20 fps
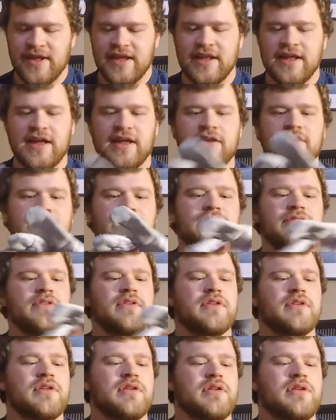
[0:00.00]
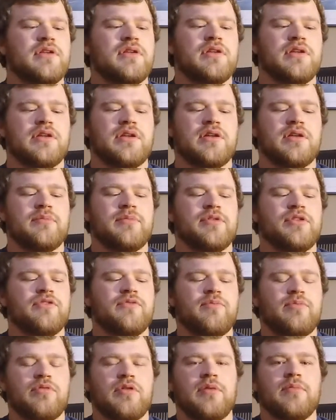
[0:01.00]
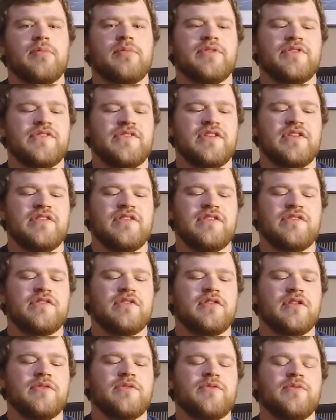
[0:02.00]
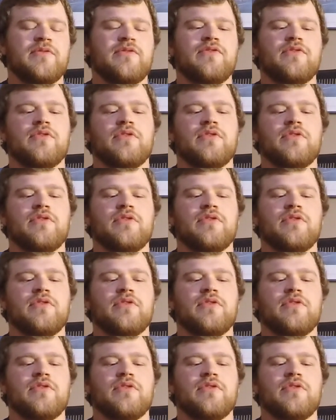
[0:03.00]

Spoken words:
out of, but you've probably seen these gloves before.